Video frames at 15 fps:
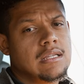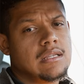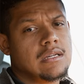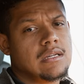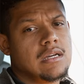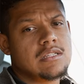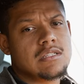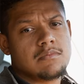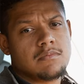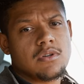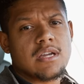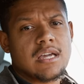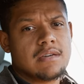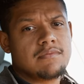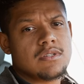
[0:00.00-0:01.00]
The
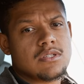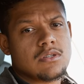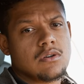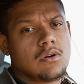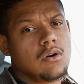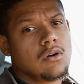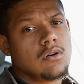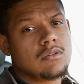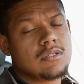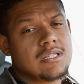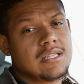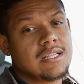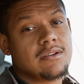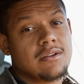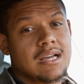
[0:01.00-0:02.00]
customer gave us a call,
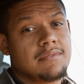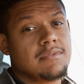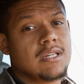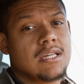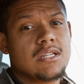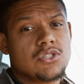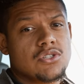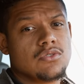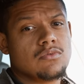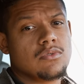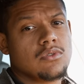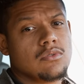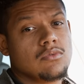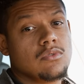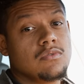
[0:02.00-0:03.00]
said they were having issues
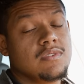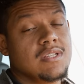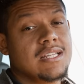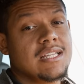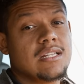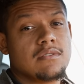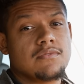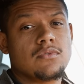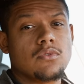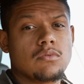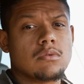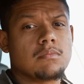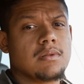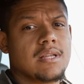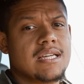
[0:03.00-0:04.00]
with the roof and they need a full
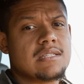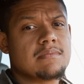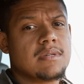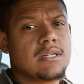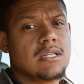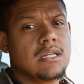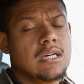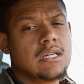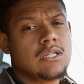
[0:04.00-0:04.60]
replacement.